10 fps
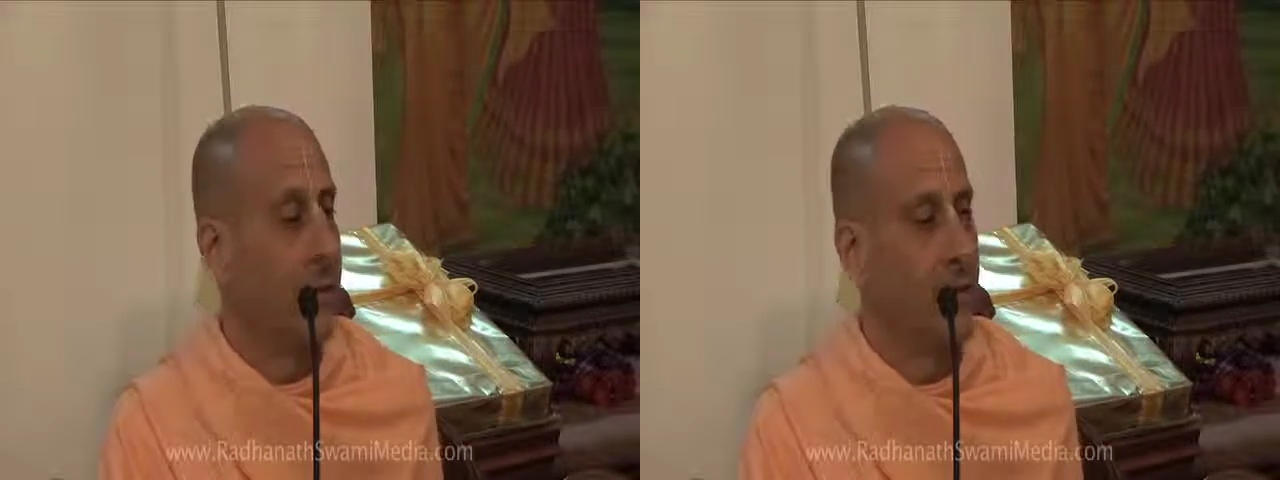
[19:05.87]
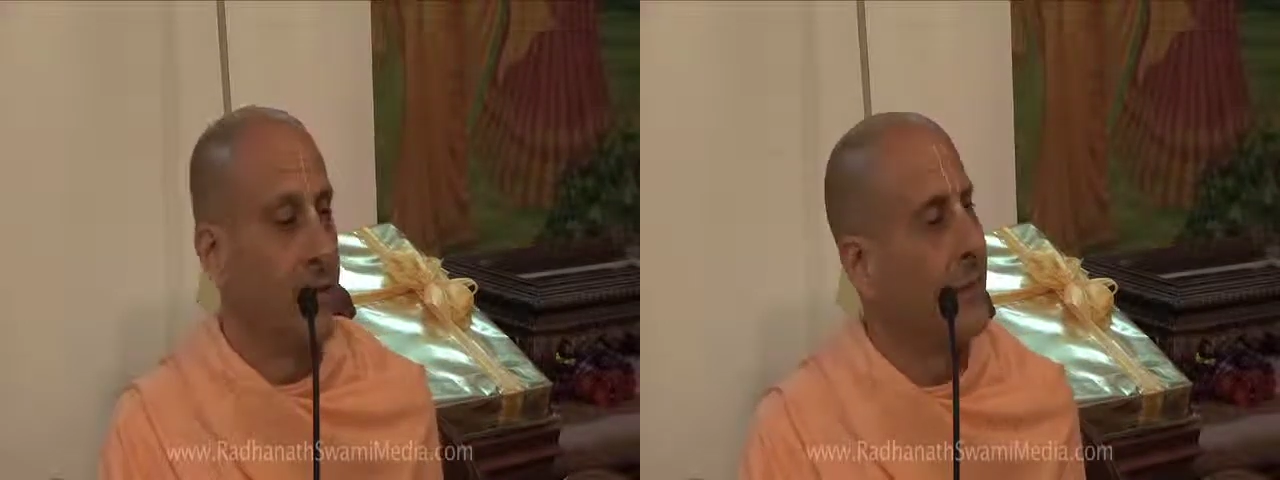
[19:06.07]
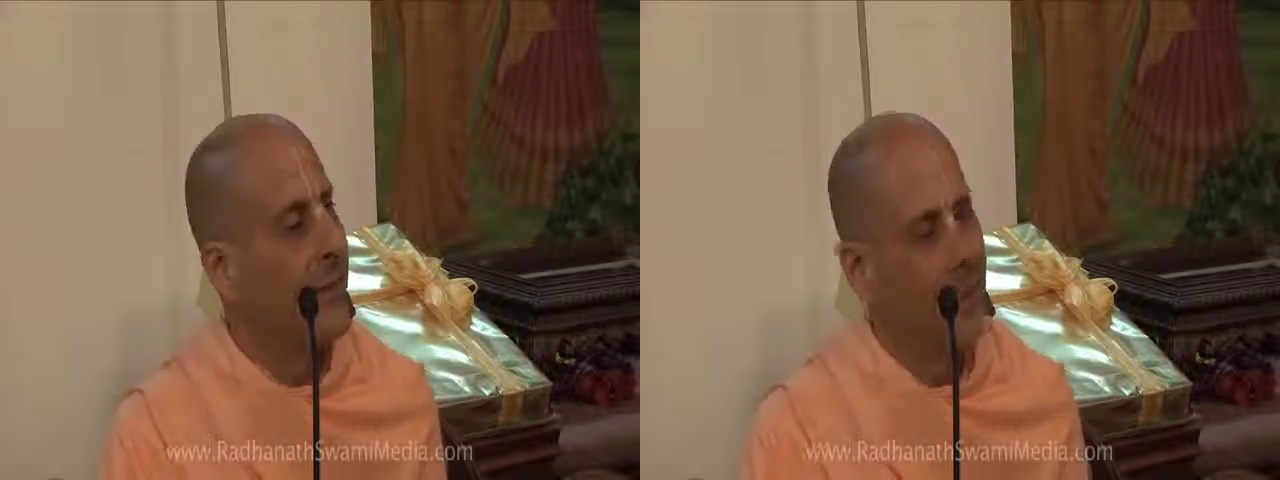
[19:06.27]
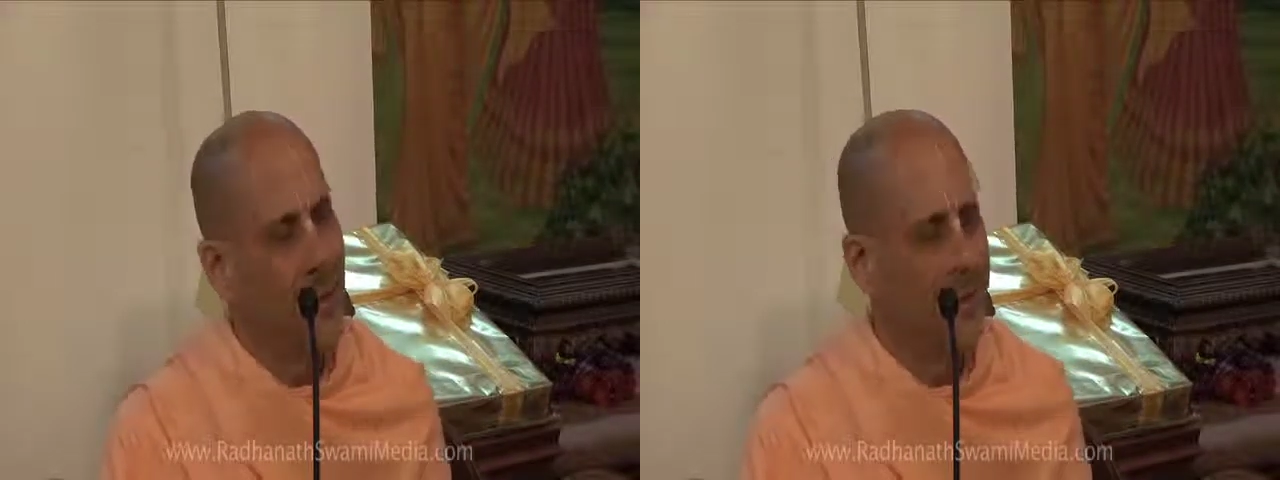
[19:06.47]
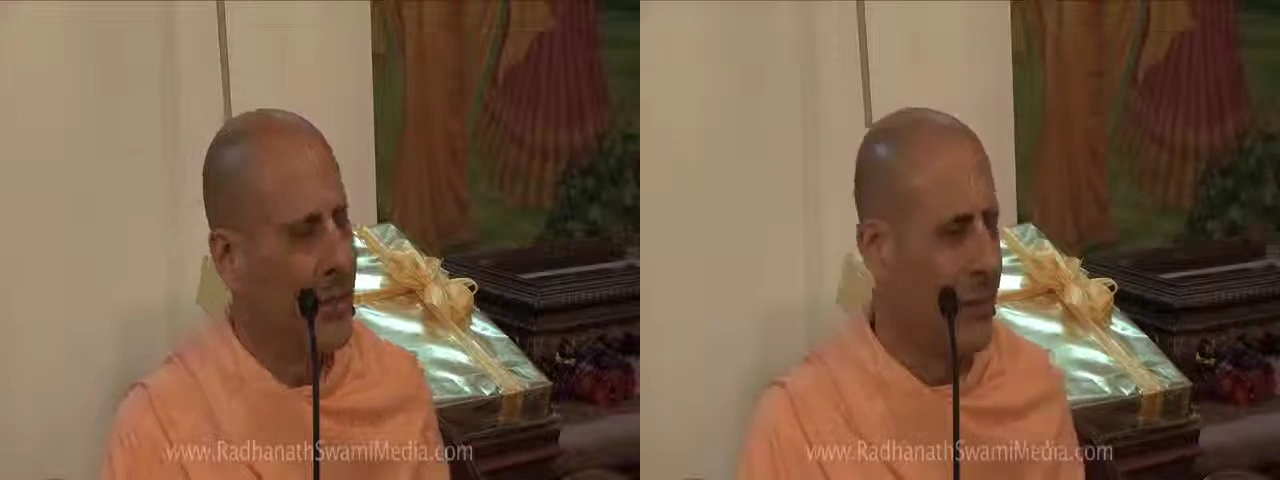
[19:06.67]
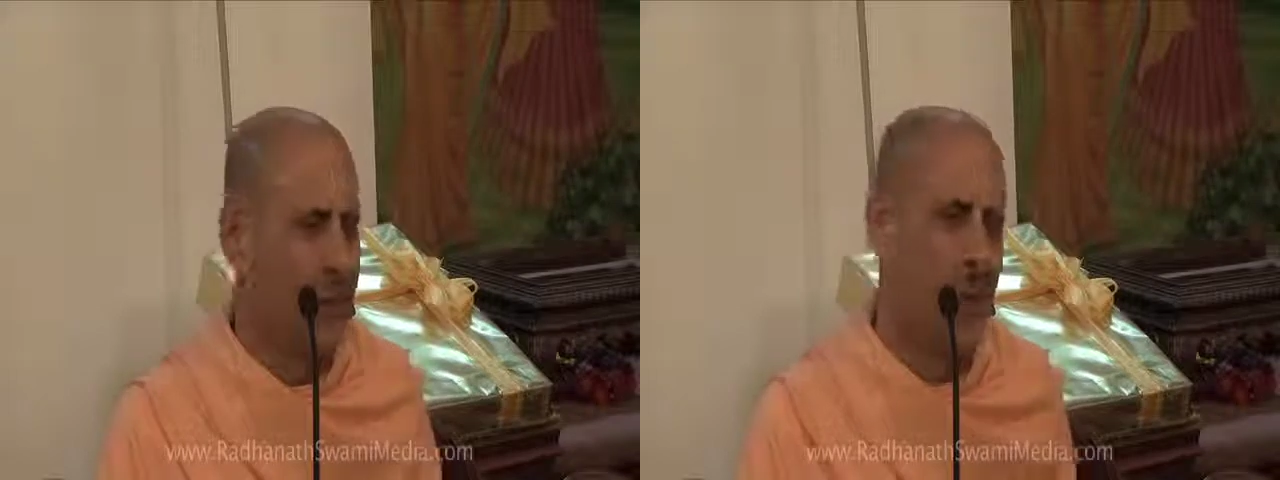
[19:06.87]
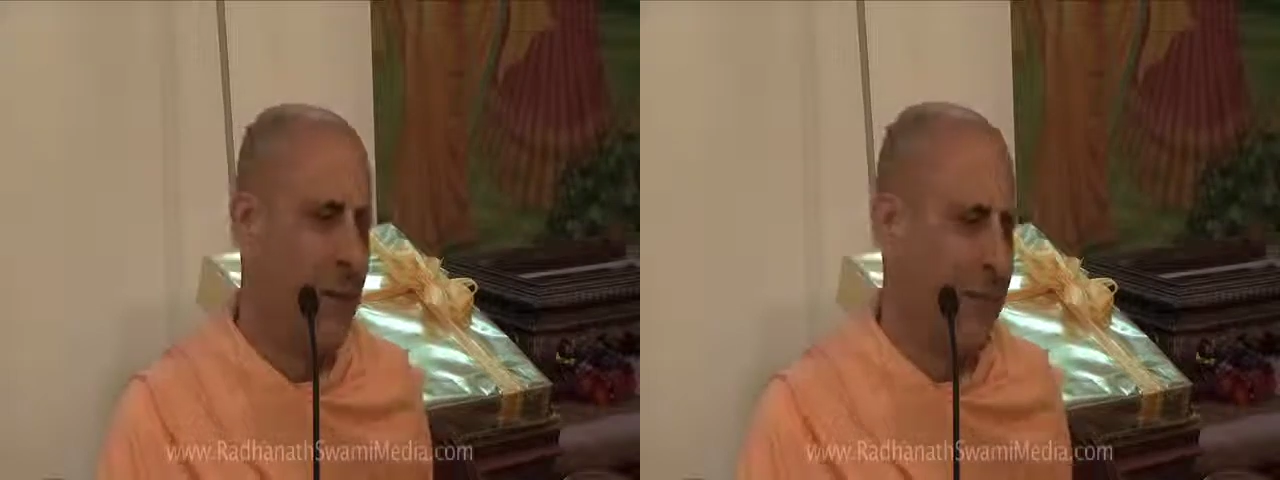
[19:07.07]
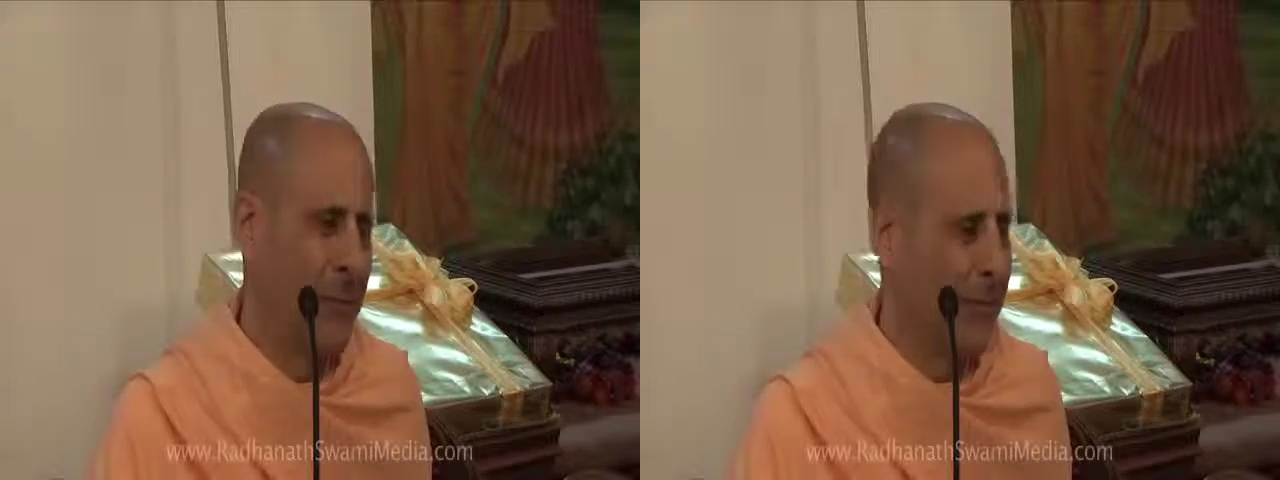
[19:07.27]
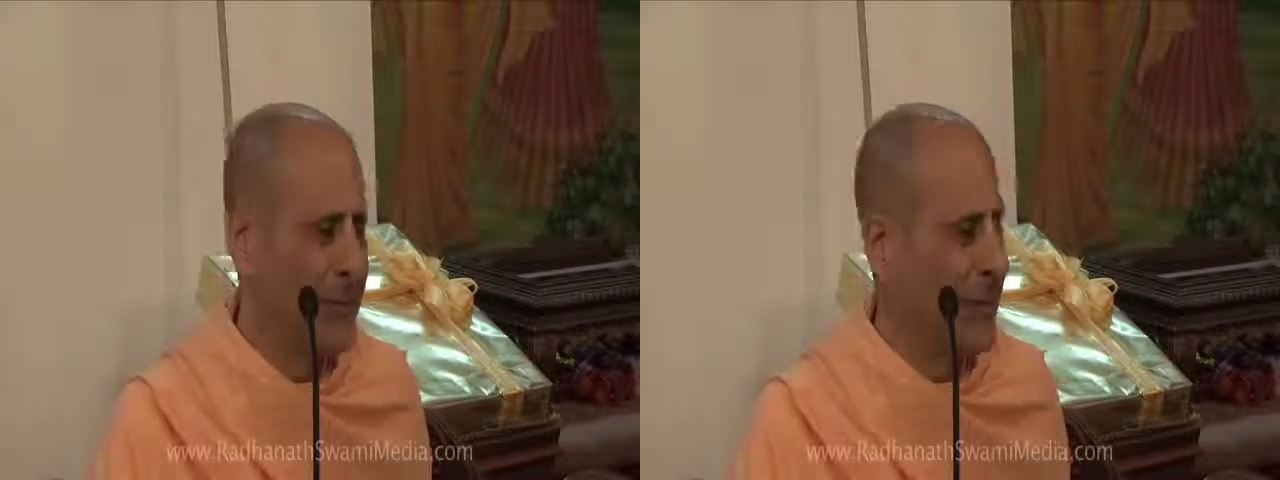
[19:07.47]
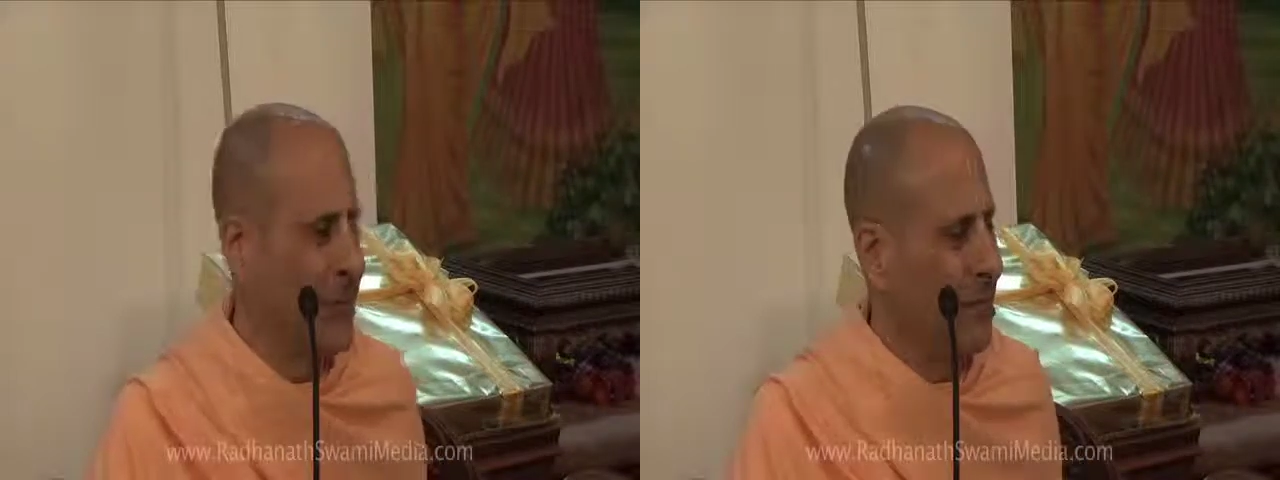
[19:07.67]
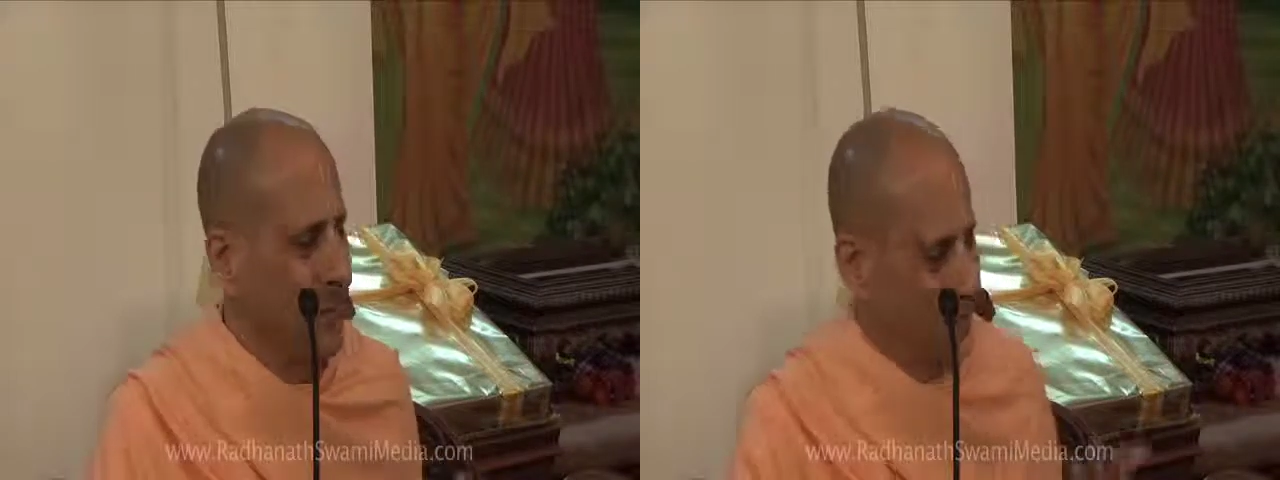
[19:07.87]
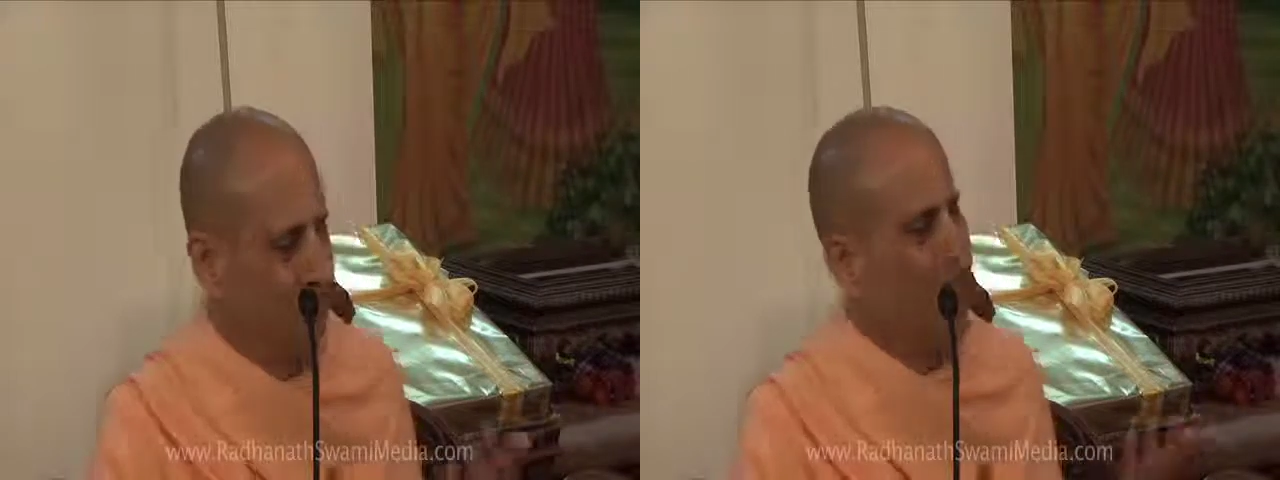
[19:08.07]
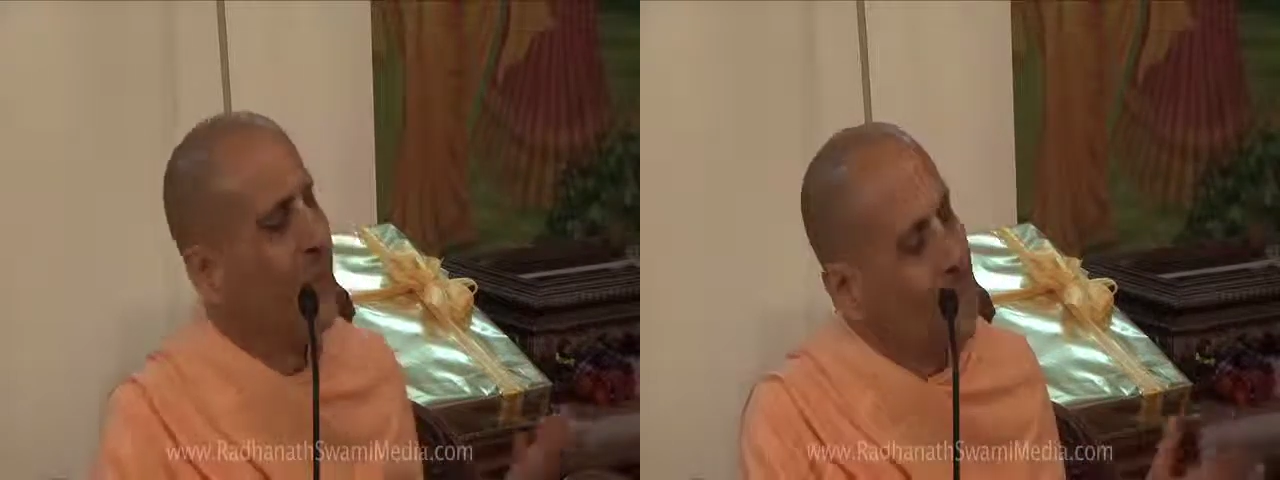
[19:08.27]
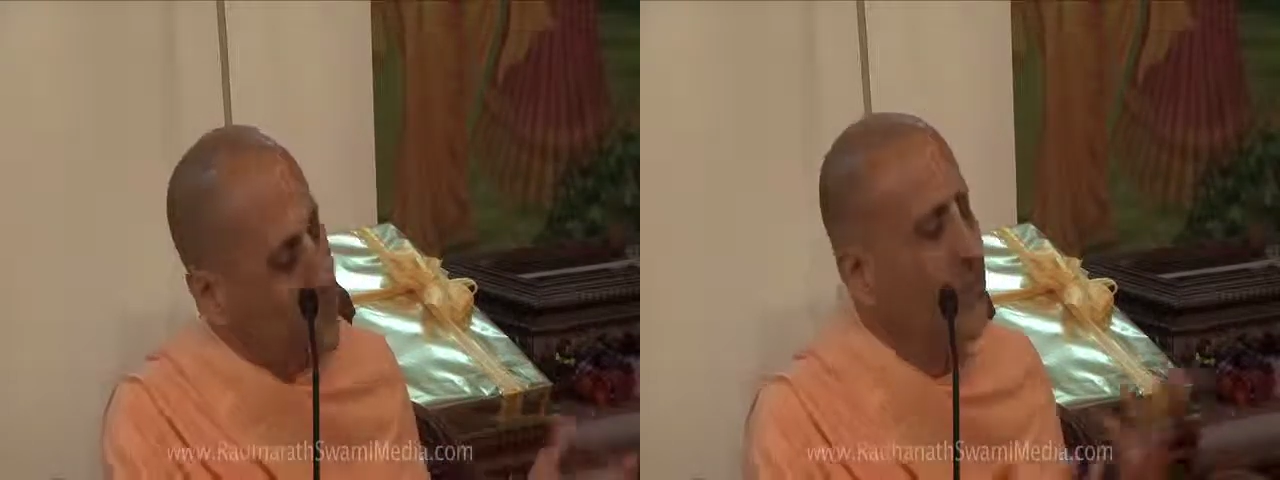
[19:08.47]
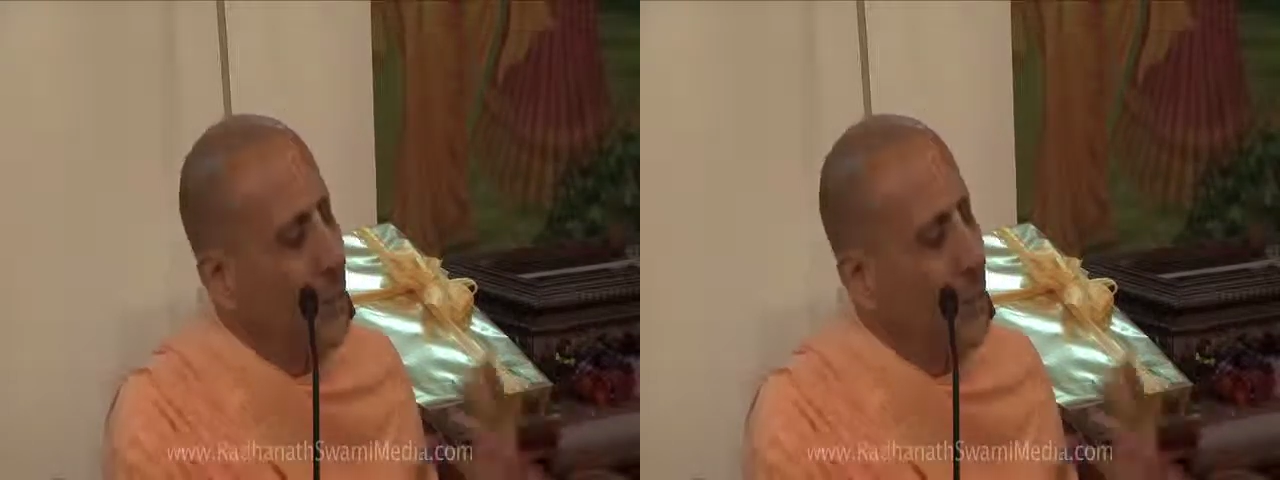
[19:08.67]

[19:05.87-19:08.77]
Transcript: he said, actually, Lord